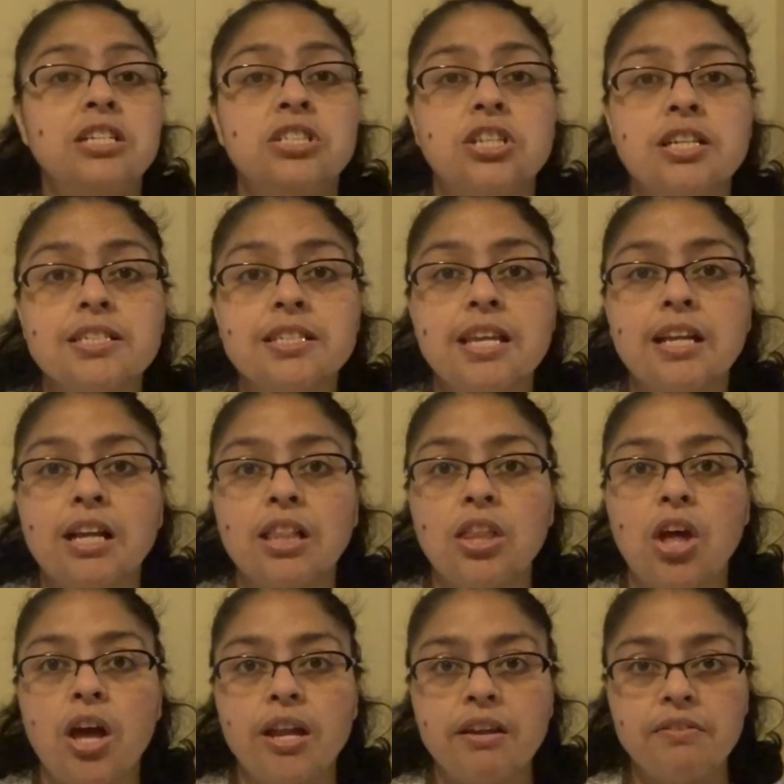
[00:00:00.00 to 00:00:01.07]
Just like a
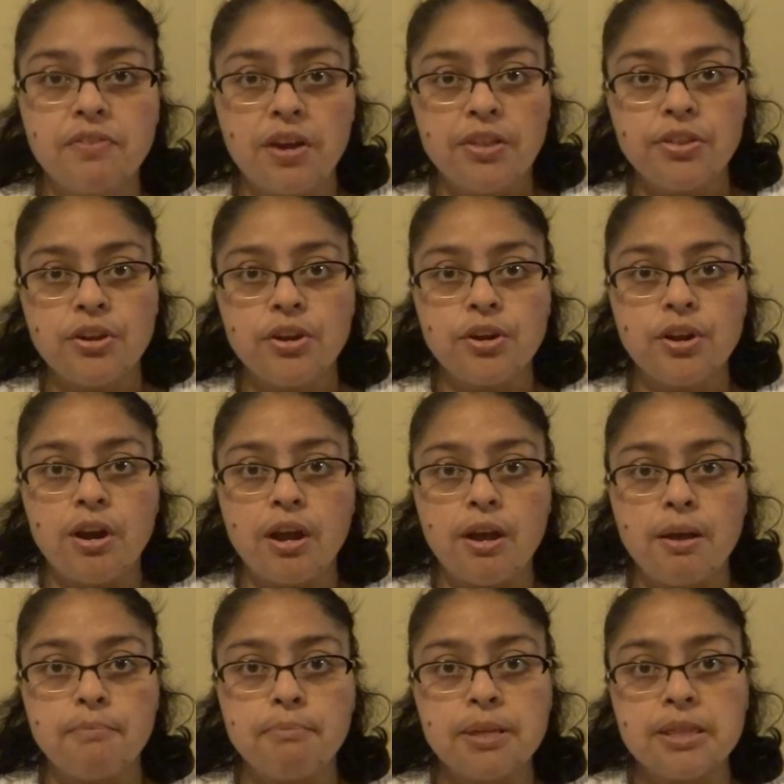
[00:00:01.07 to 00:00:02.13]
lot of other
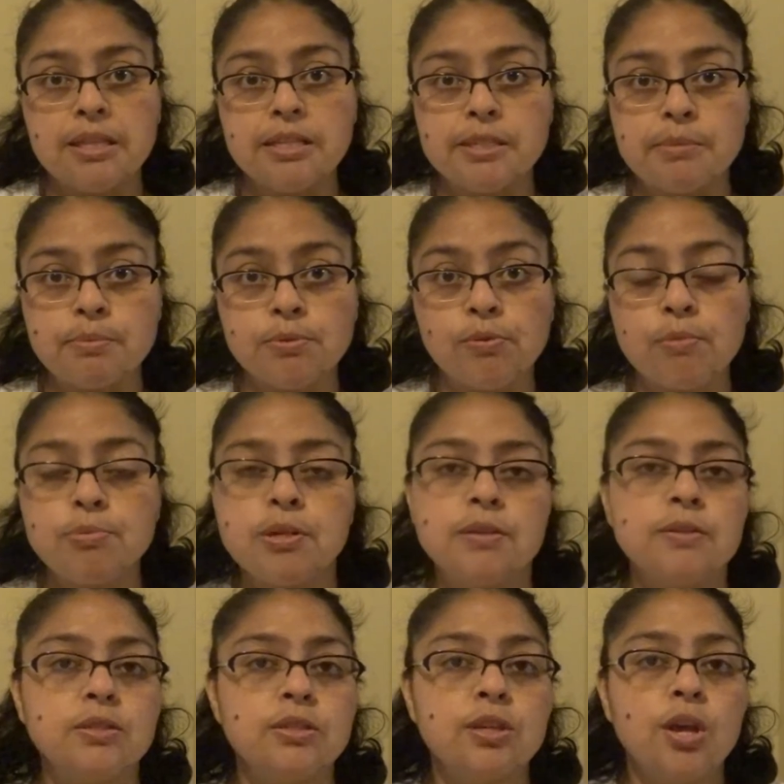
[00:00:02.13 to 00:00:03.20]
monthly
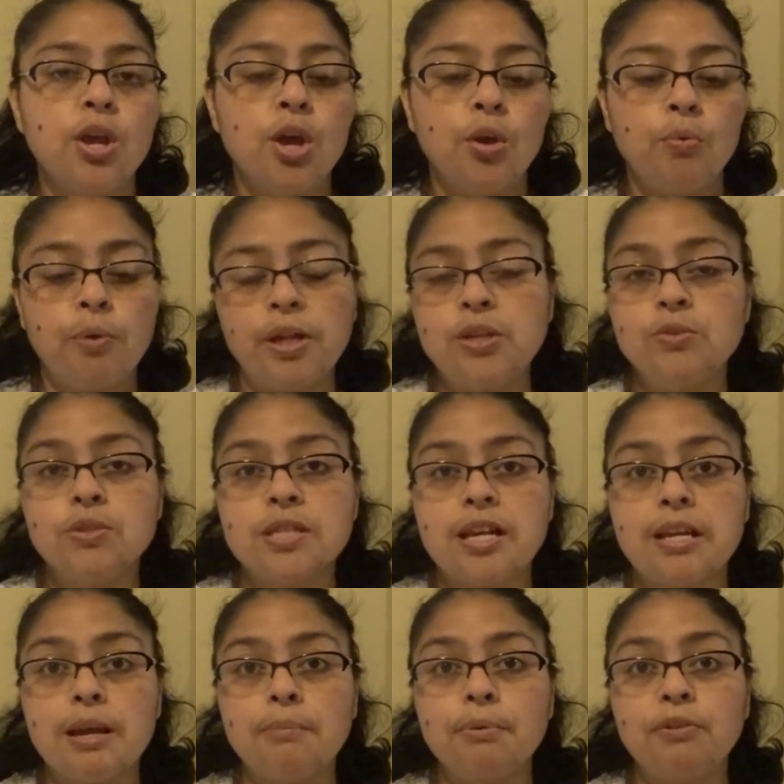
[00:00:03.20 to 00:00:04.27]
subscriptions, when you
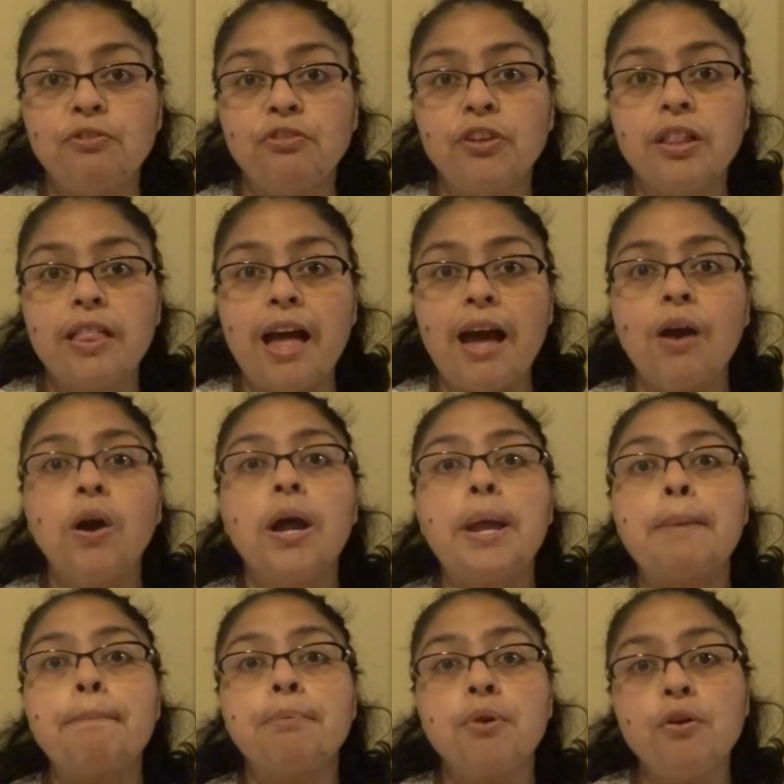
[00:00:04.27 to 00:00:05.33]
sign up, you fill out
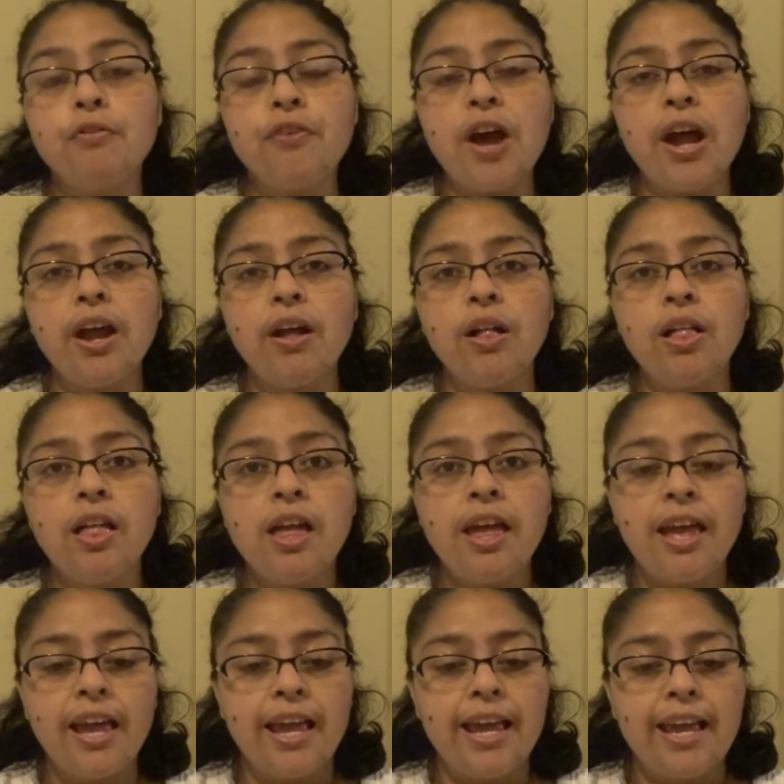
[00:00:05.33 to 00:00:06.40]
a profile
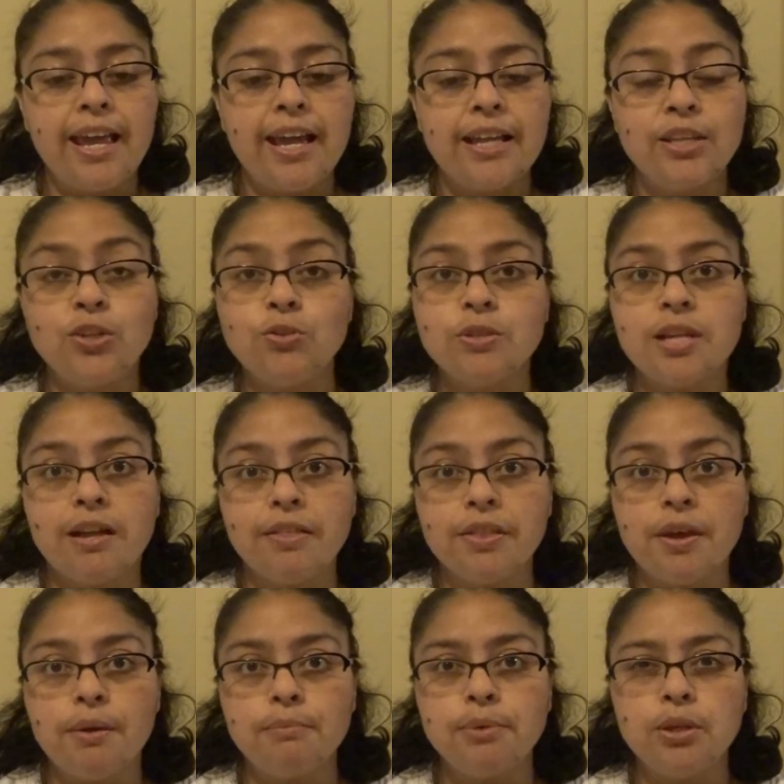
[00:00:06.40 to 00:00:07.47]
and you tell
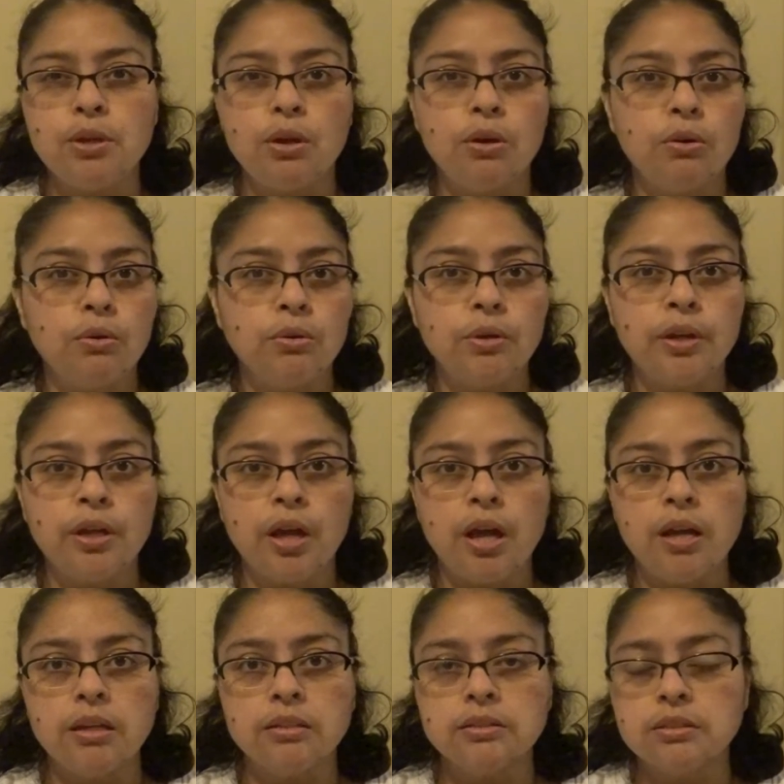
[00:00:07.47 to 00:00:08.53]
them, you know,
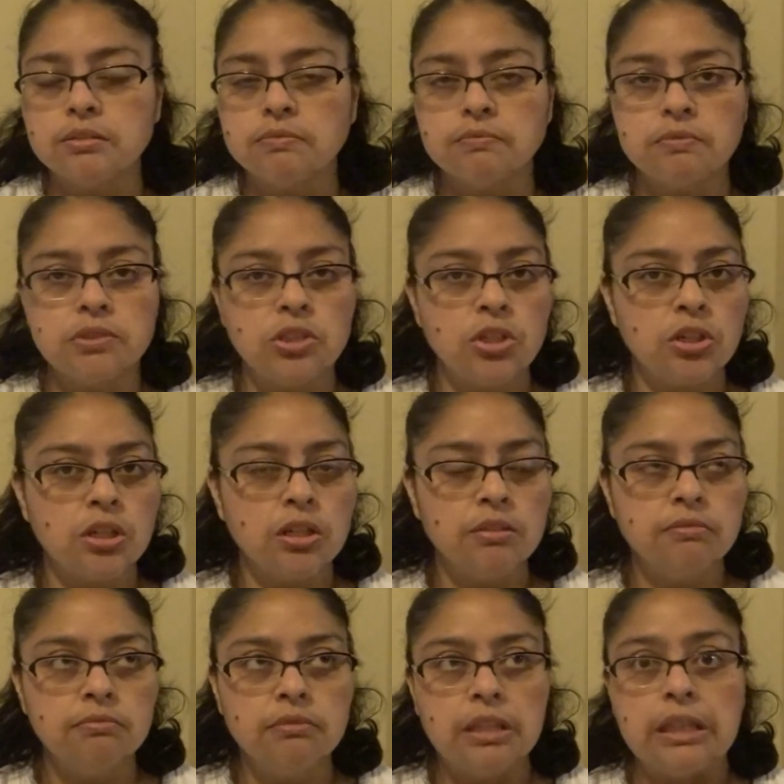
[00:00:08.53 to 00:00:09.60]
your
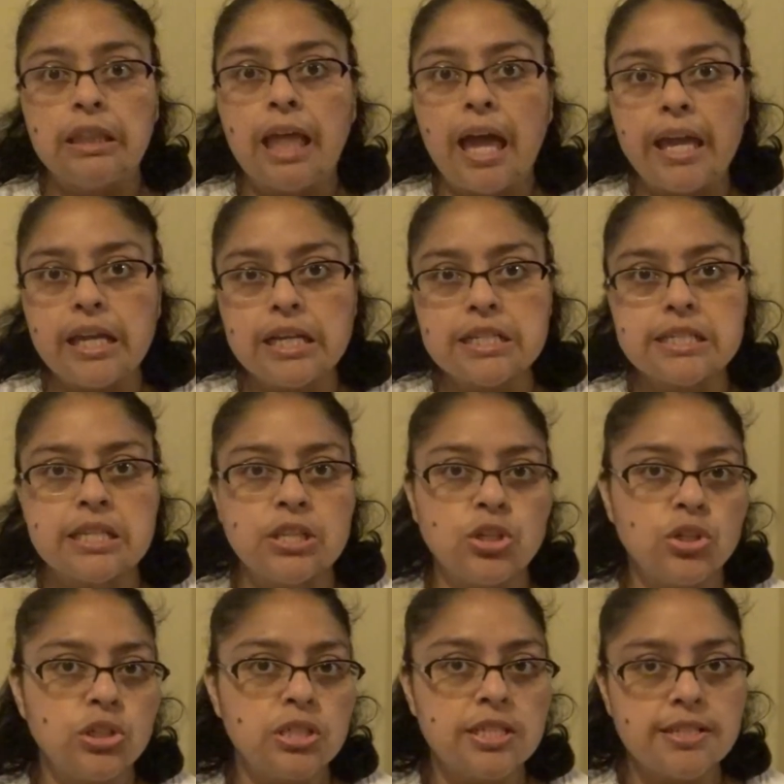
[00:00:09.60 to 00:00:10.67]
likes and
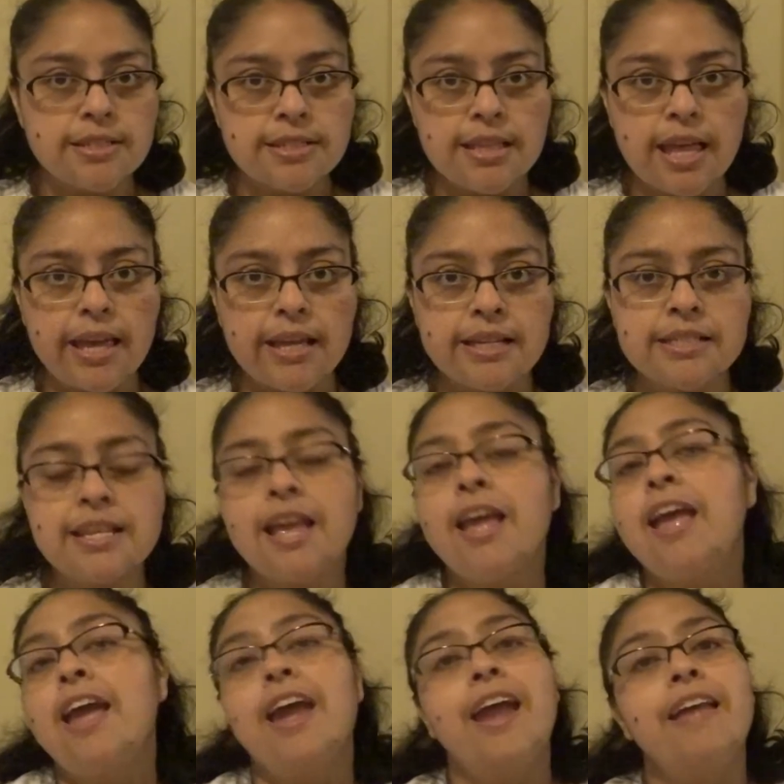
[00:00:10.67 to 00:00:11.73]
your dislikes,
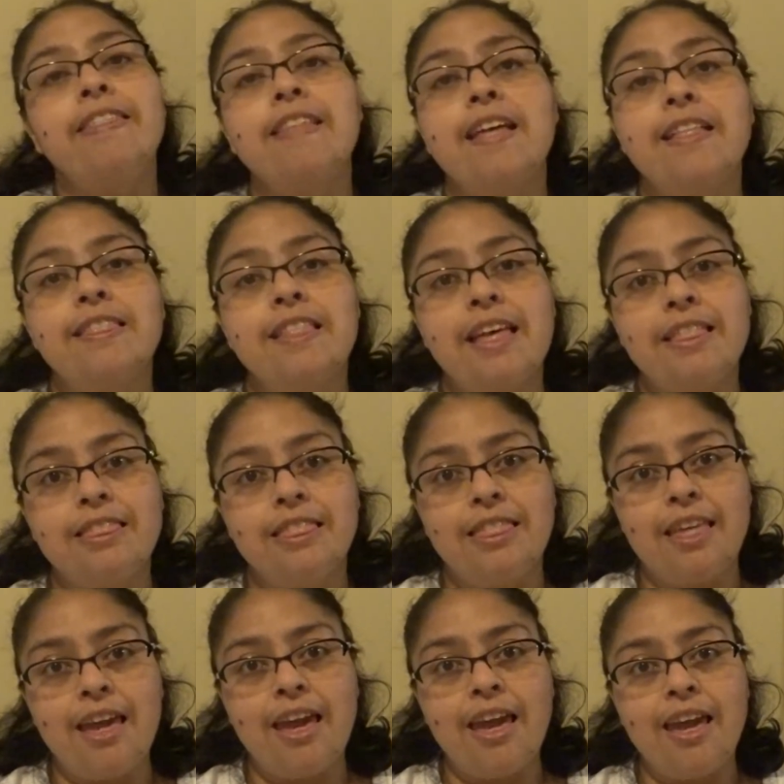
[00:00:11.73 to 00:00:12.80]
and then
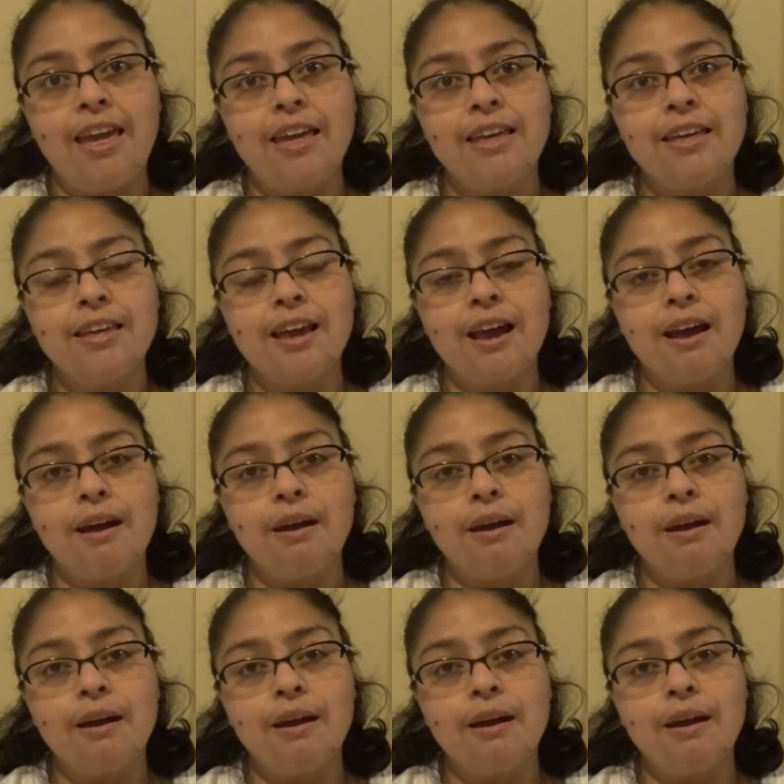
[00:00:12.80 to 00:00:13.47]
they